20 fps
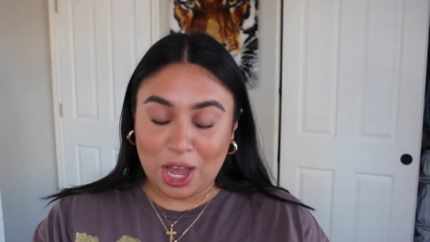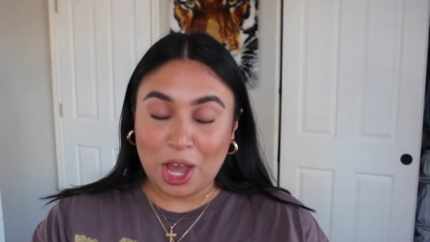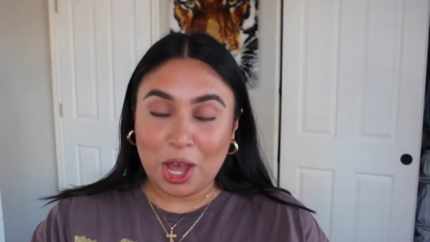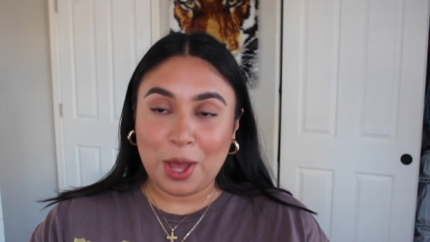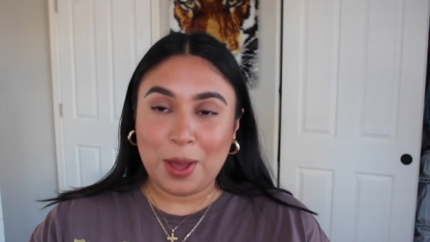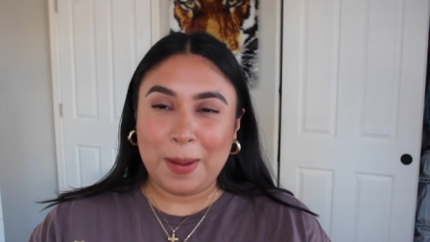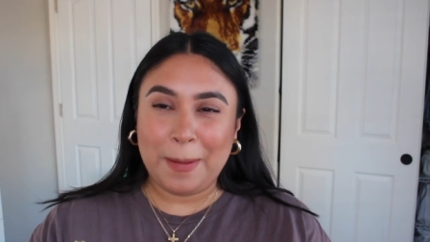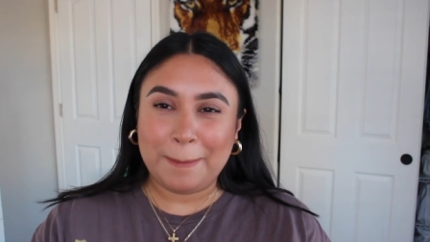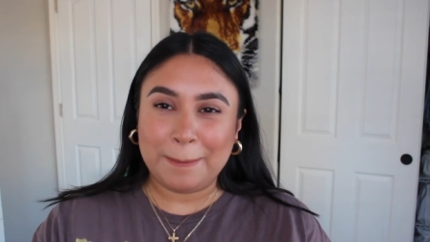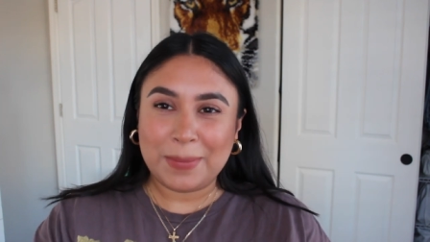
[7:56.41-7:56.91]

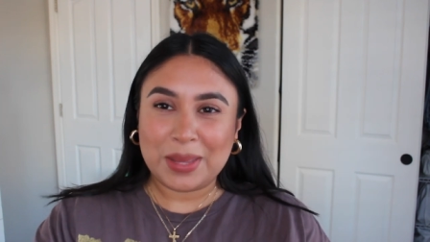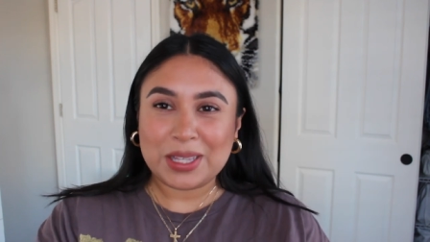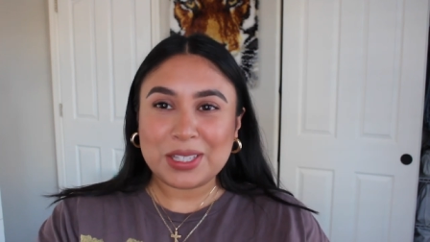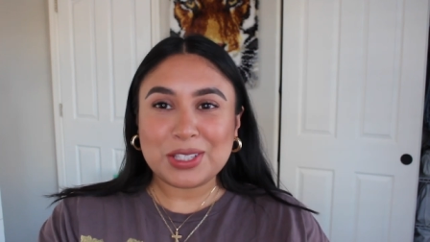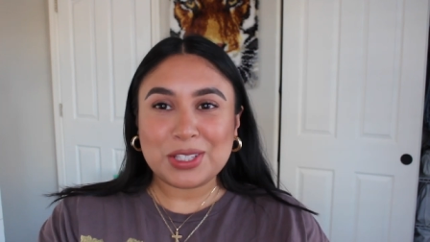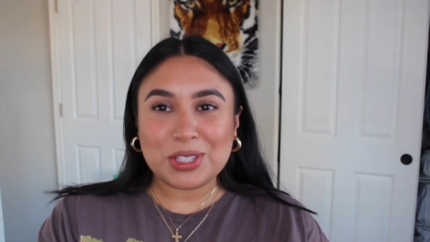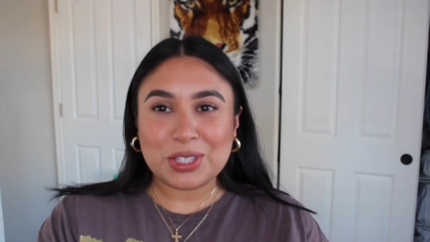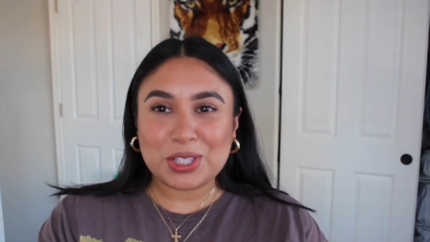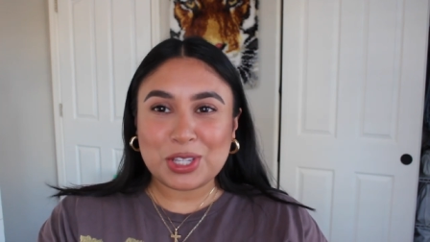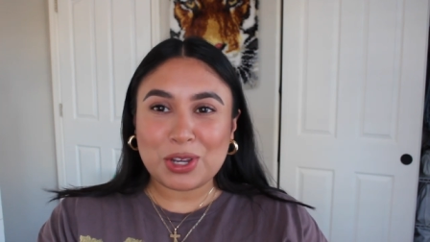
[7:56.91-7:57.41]
Um,
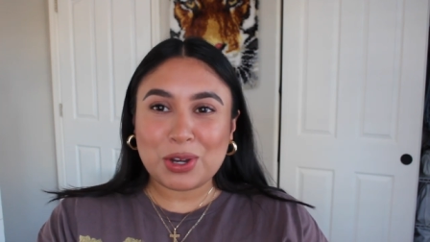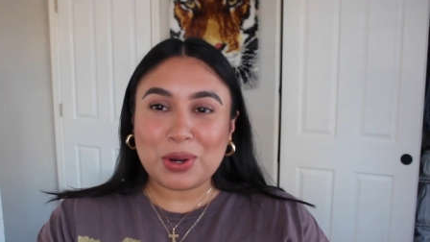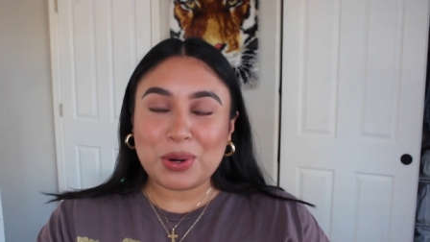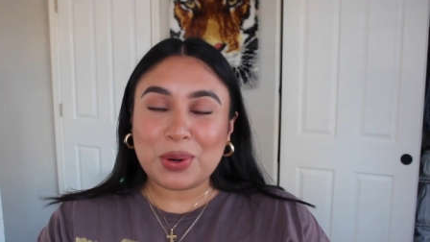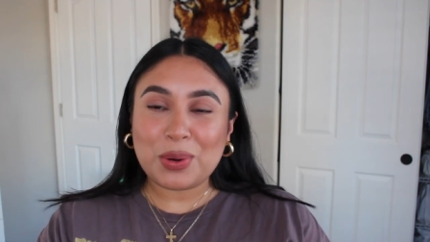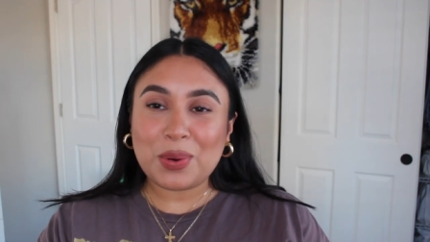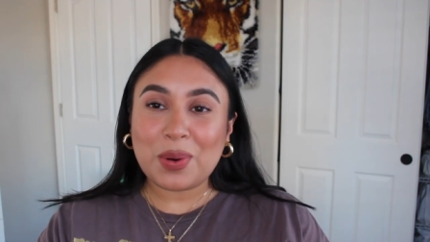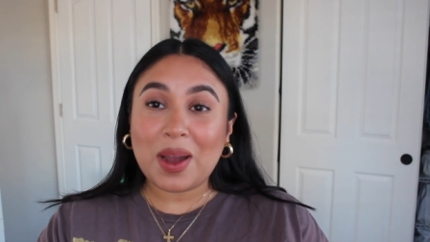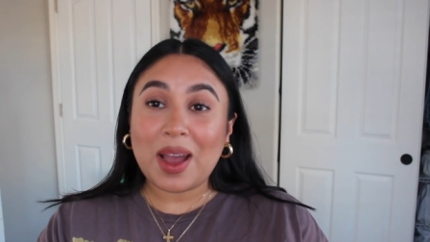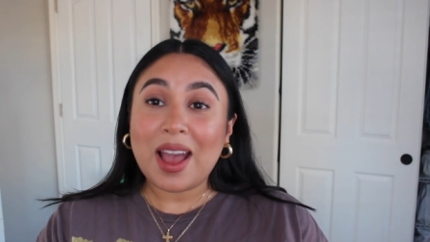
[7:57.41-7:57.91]

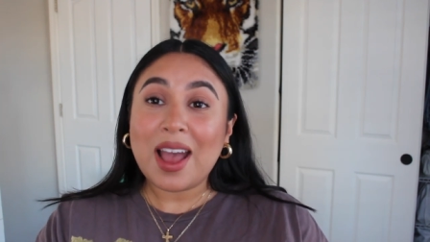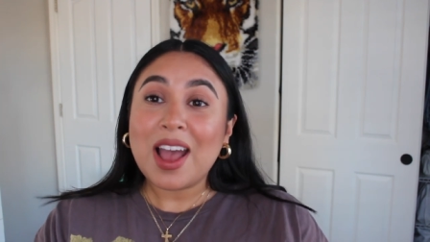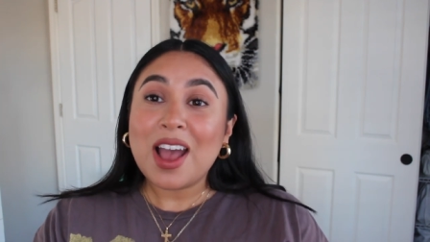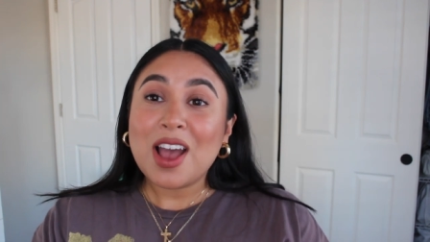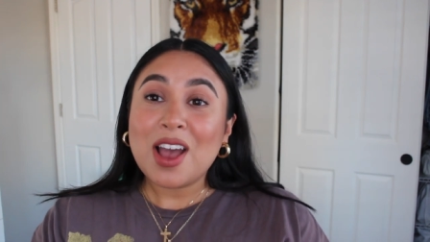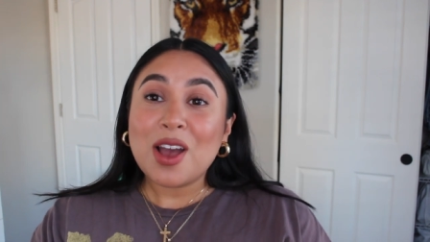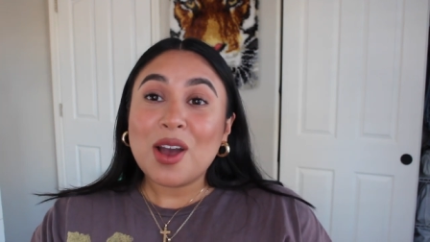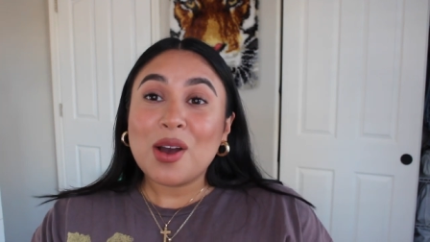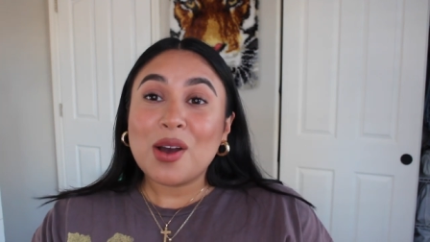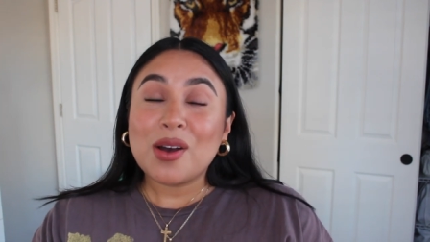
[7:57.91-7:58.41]
so,
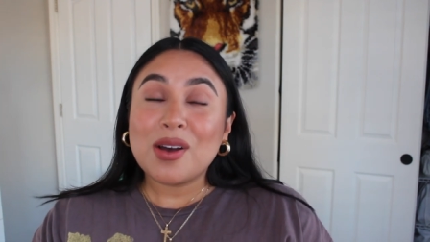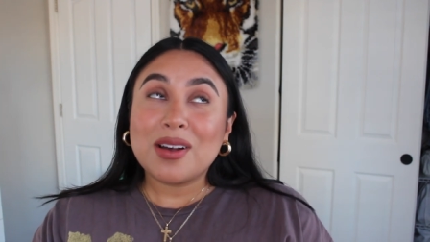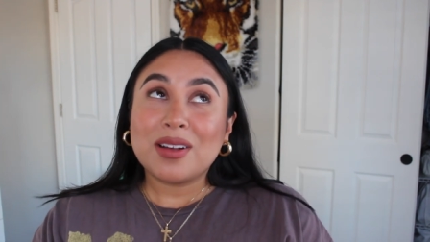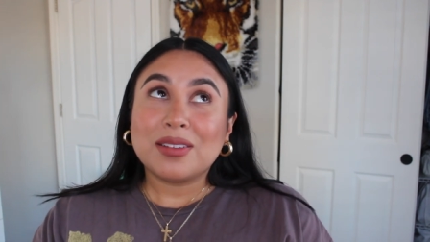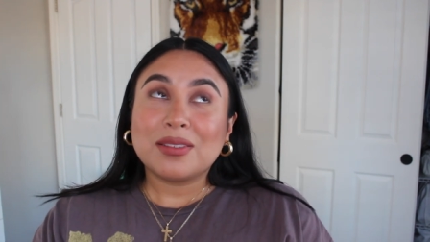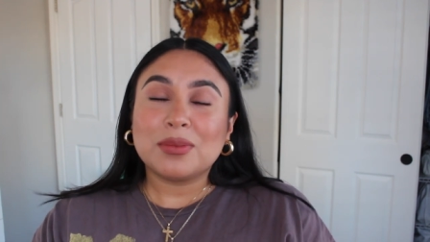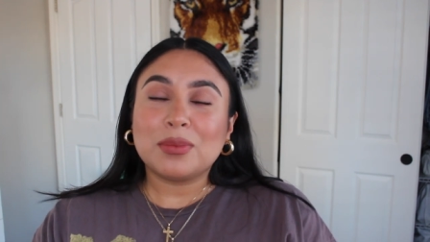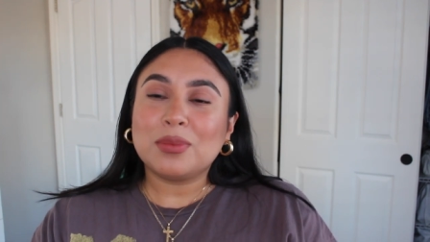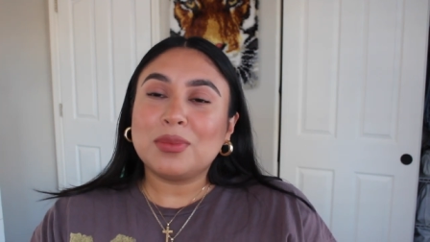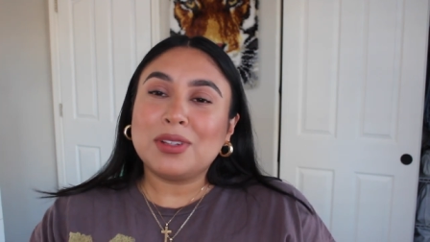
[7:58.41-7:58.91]

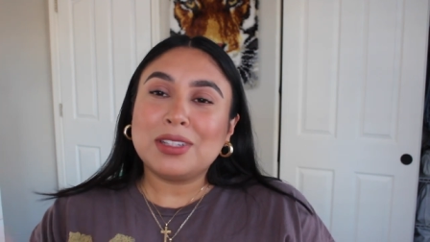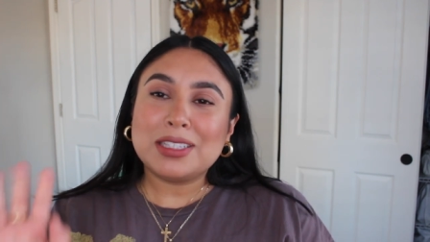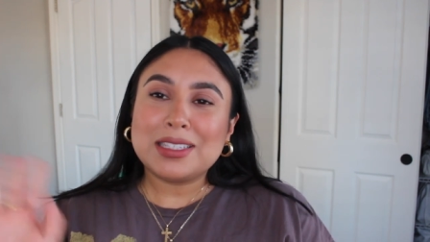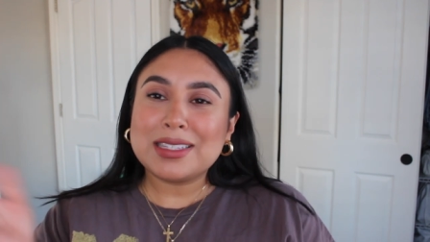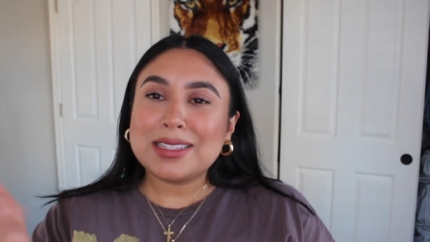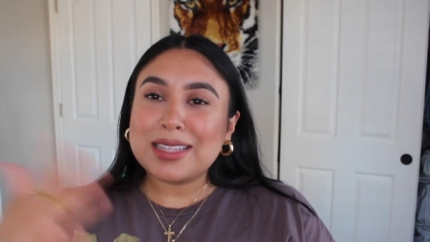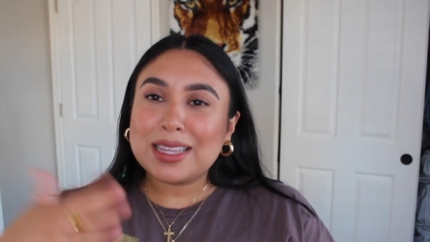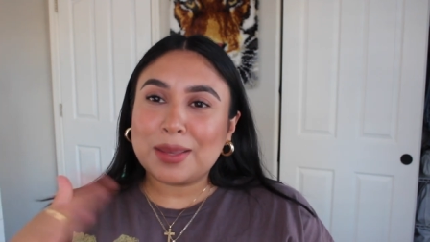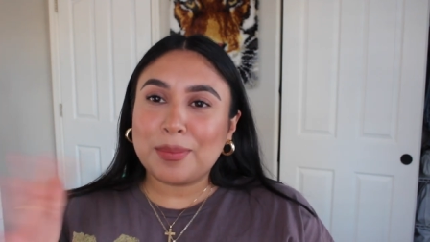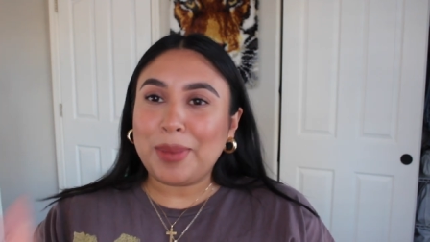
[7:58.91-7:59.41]
well, this
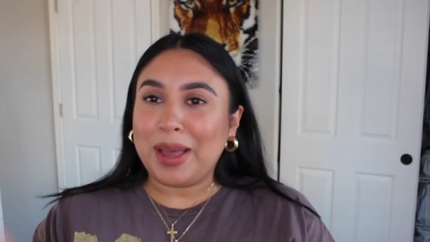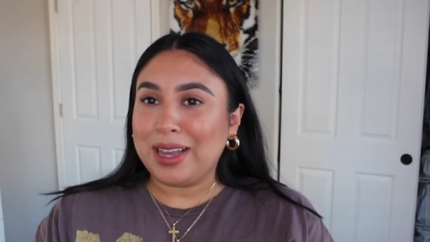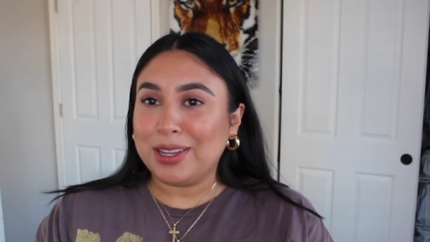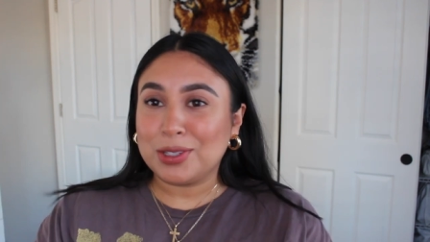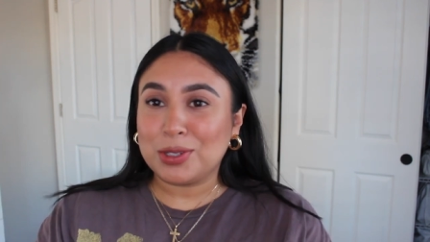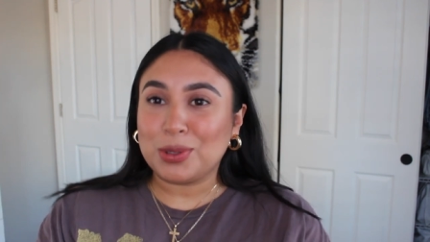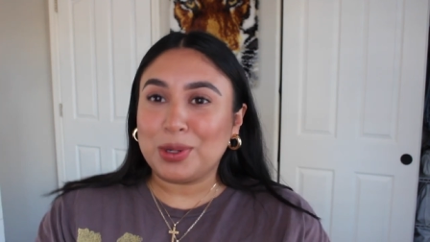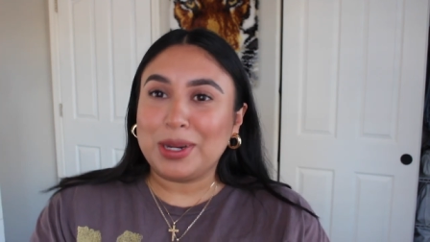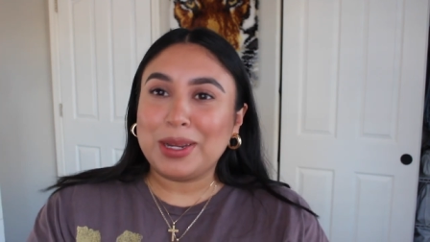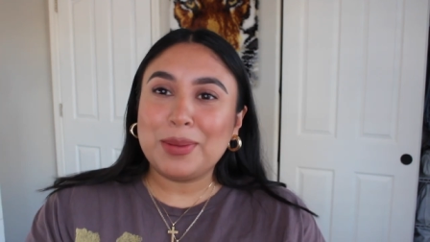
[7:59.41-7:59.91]
is like
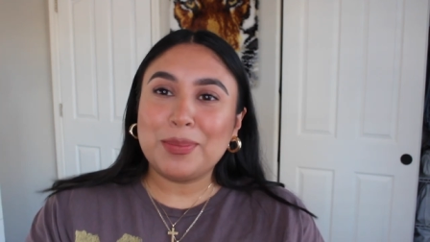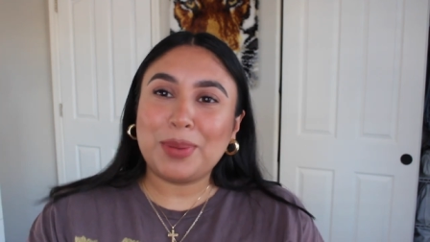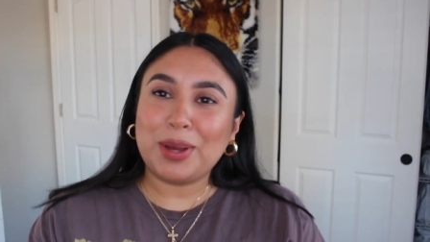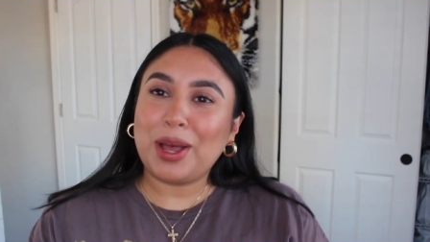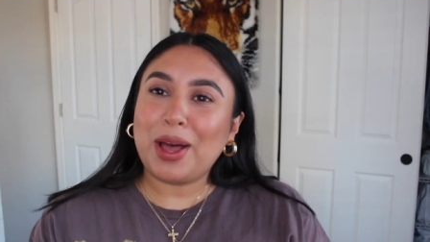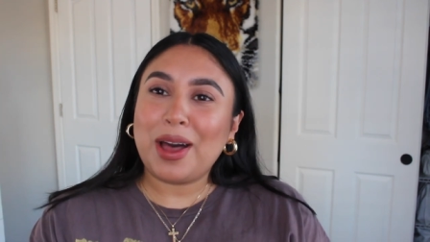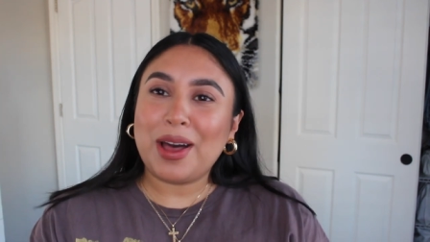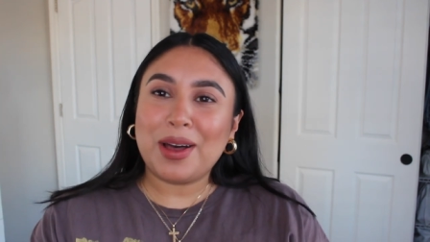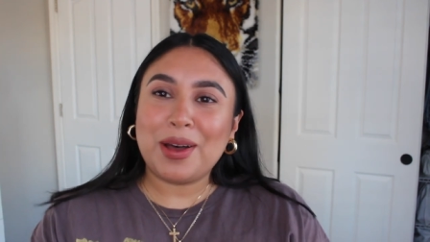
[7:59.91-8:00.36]
backstory, but